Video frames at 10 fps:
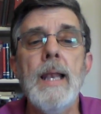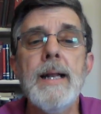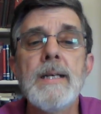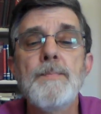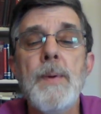
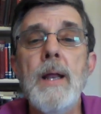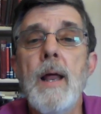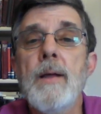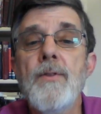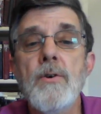Let us be
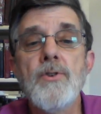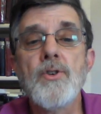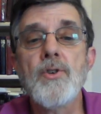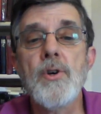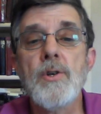like those
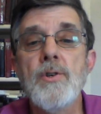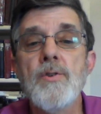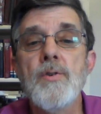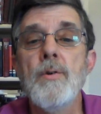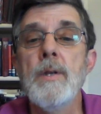
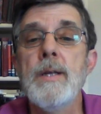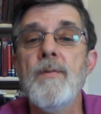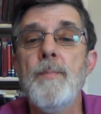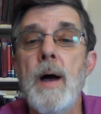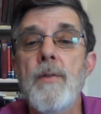churches who
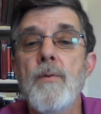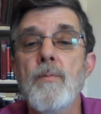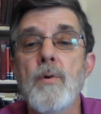live by the